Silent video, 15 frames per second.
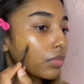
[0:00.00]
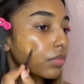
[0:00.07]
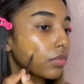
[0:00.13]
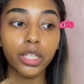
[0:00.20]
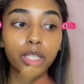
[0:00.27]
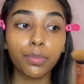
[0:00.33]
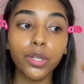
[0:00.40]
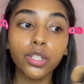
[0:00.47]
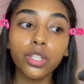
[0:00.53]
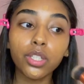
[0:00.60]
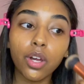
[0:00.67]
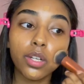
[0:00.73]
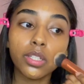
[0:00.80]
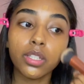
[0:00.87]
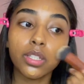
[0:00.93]
This brush is
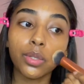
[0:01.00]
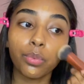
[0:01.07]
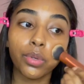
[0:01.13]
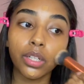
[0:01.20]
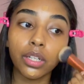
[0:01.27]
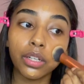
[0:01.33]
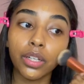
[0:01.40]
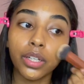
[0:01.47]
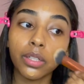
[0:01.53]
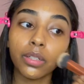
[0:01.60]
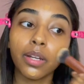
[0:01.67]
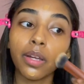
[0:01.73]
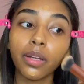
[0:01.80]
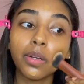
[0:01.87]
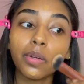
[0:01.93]
honestly really good.
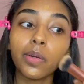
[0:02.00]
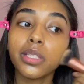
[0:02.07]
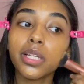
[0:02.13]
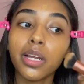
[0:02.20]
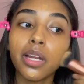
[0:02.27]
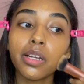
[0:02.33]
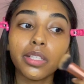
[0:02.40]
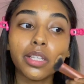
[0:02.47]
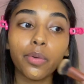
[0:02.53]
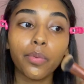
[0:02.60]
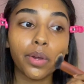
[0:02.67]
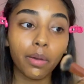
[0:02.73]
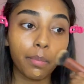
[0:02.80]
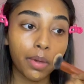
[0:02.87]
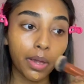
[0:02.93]
Like, 10 out of 10
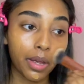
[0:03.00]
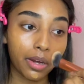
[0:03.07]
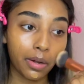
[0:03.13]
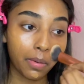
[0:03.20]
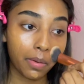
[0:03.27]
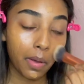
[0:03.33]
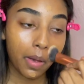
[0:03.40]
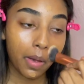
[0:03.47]
recommend.